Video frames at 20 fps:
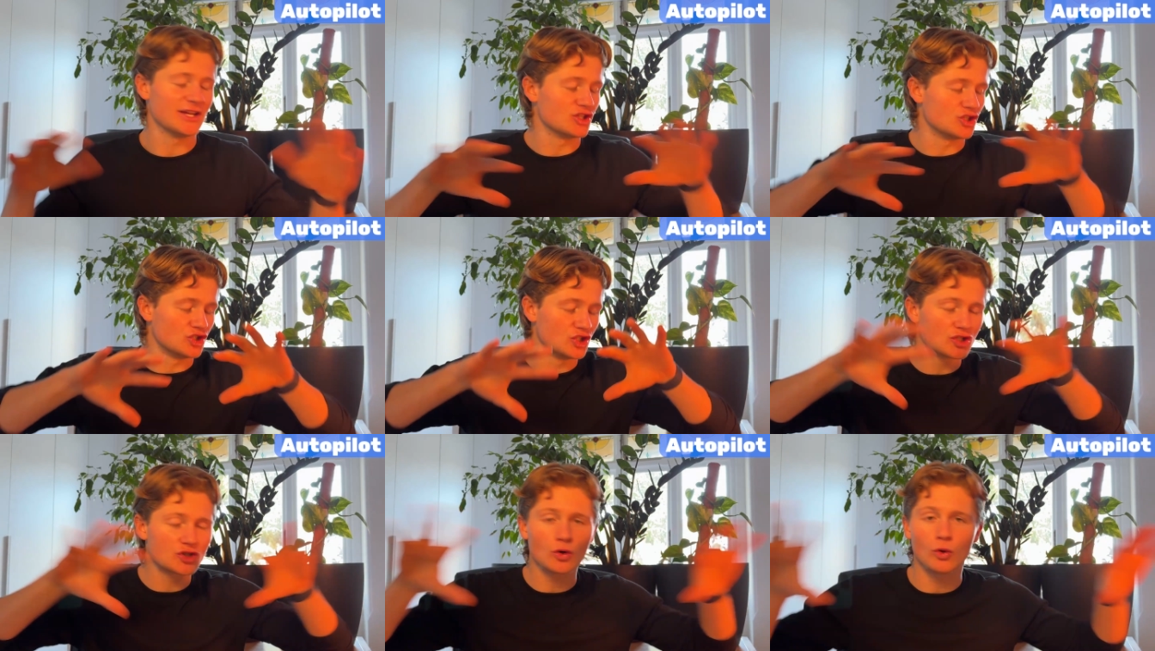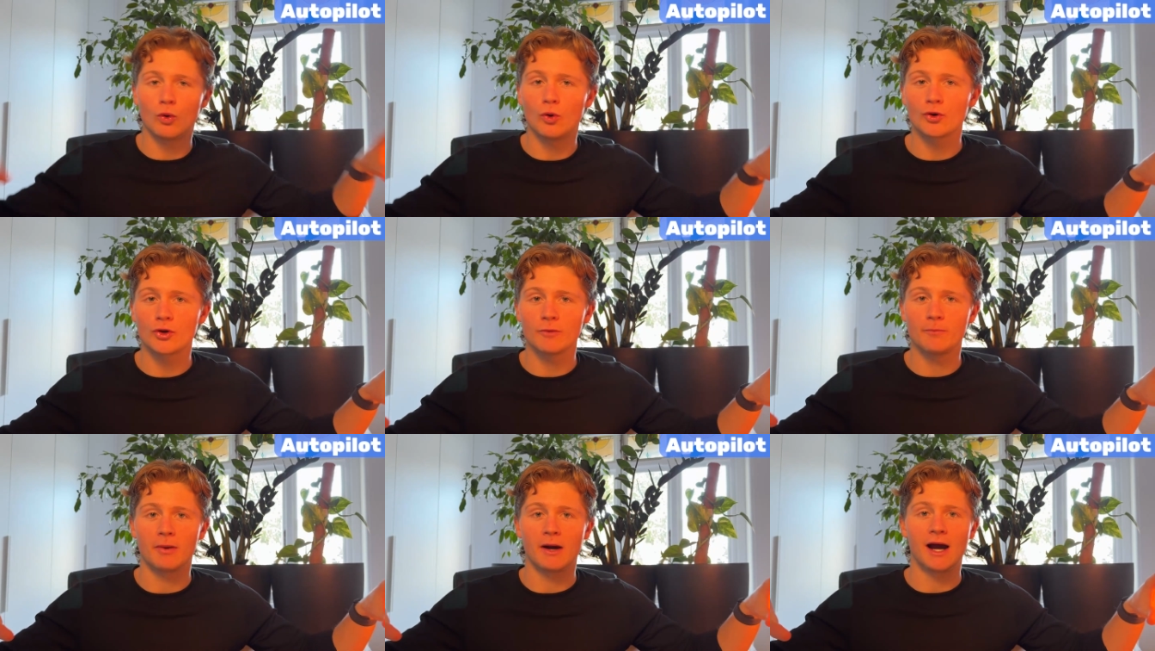It's just
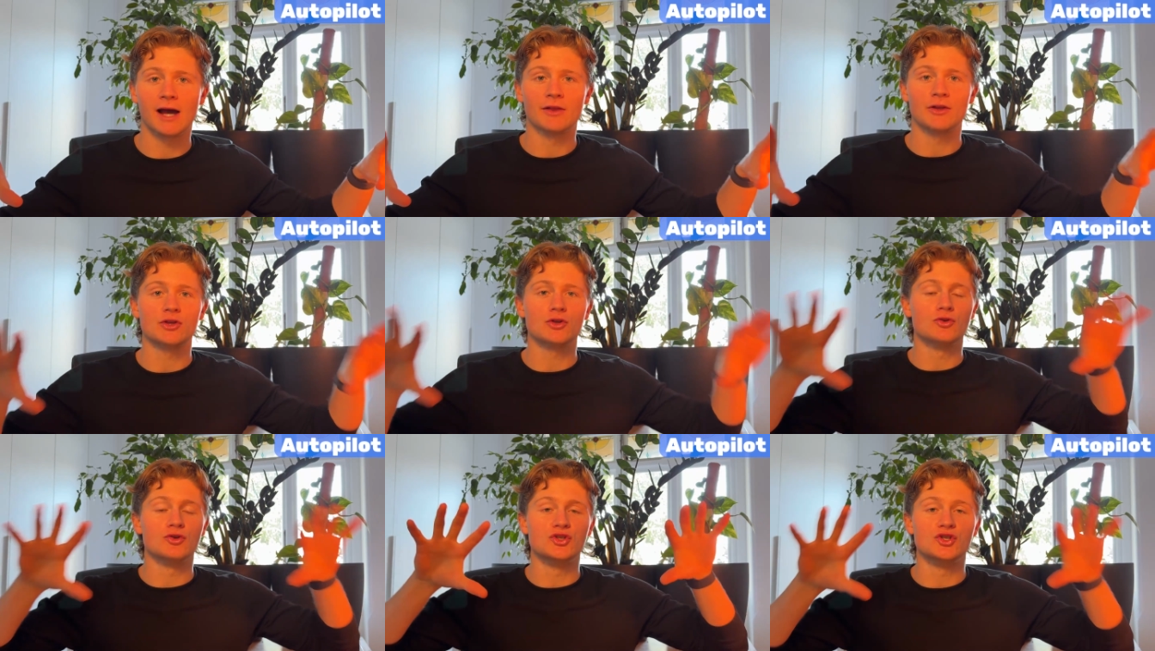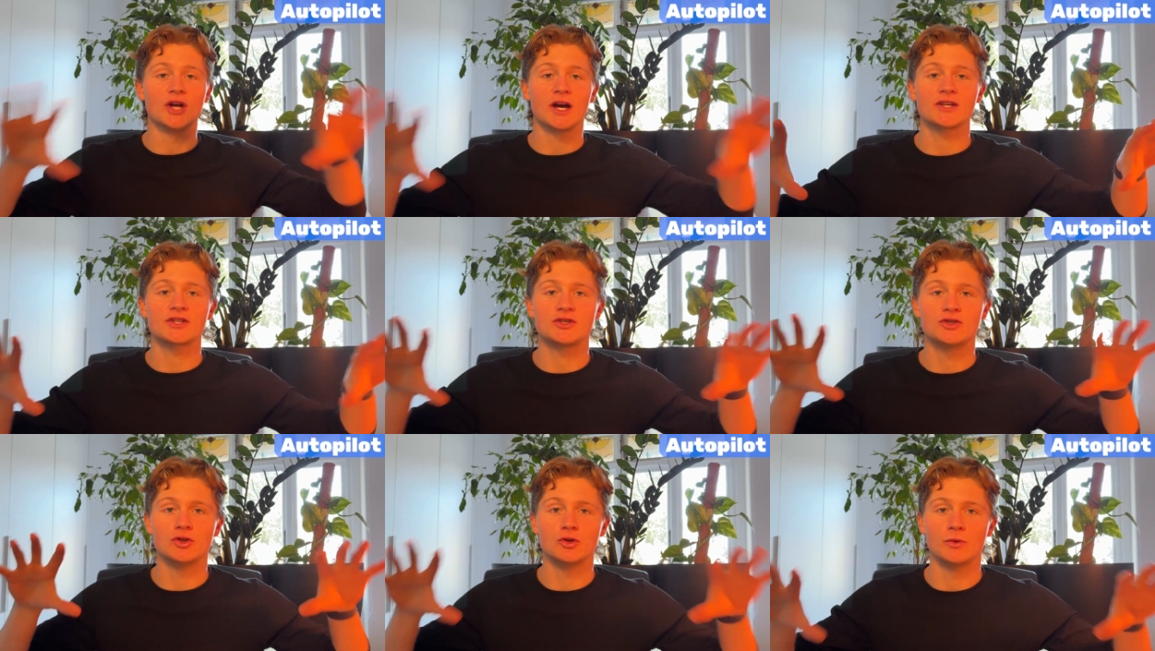autopilot. You
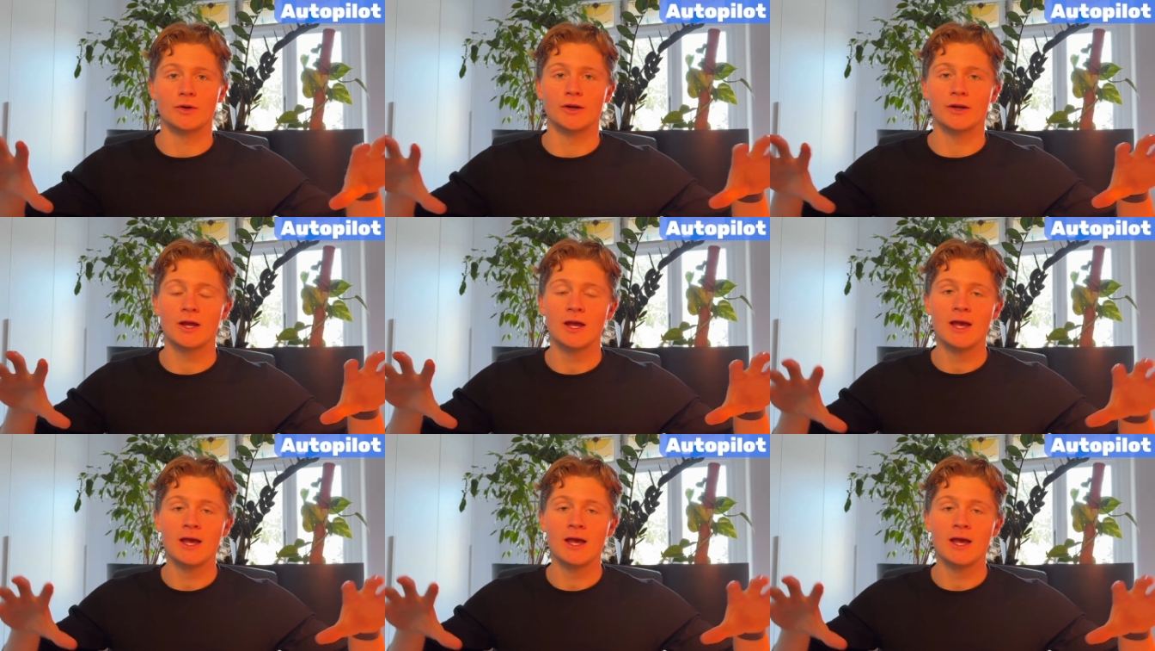just do it.